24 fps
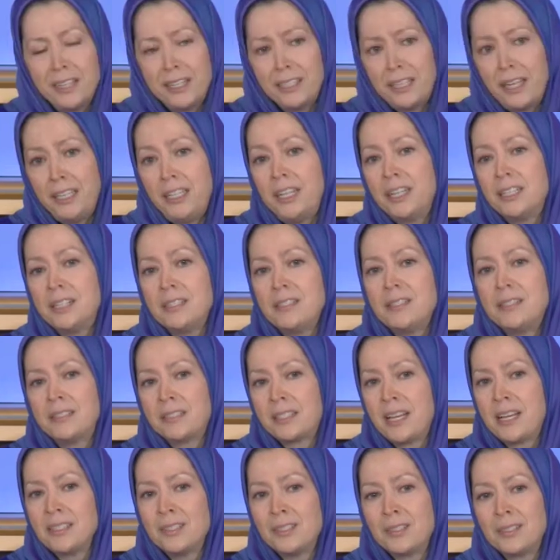The Iranian
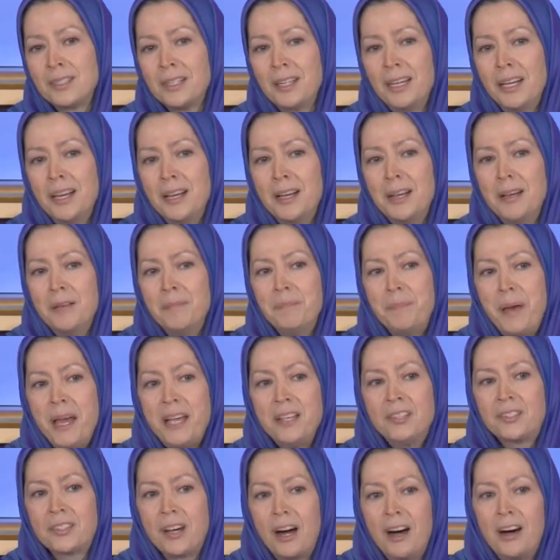resistance,
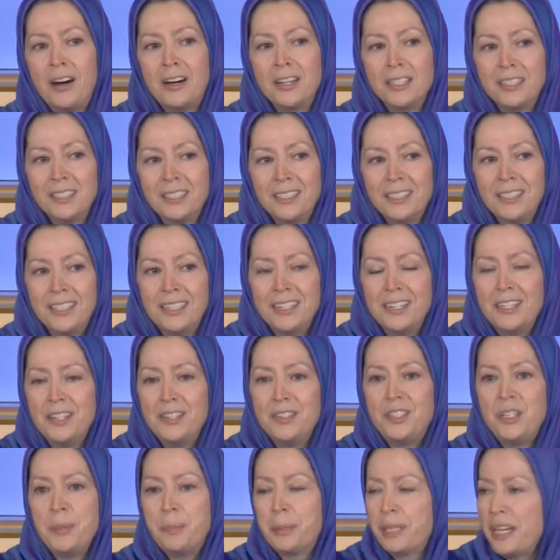based on
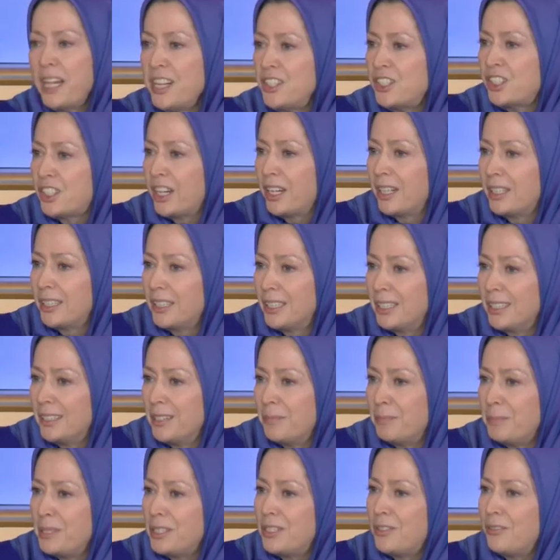separation
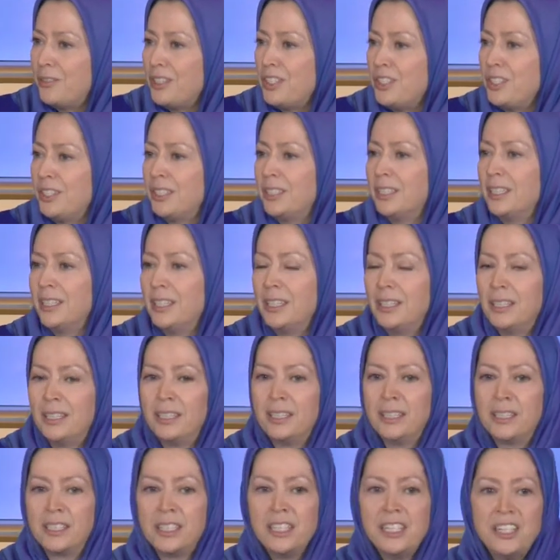between
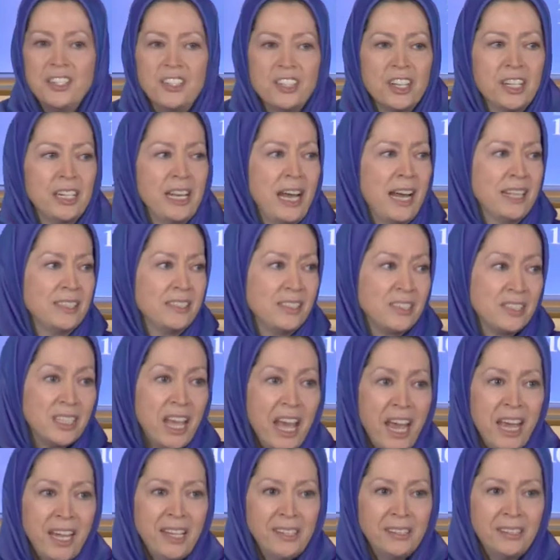religion and
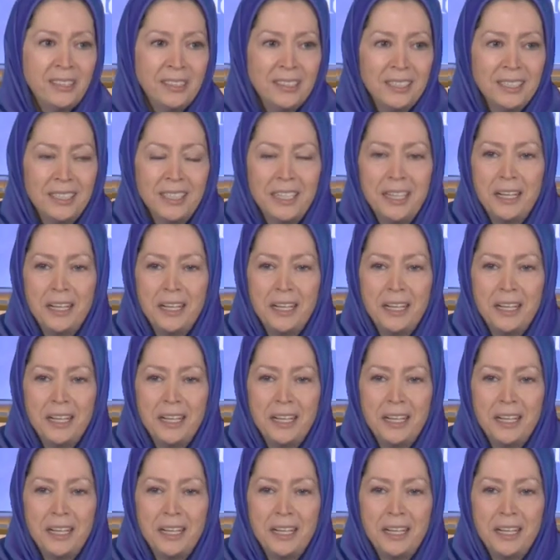state,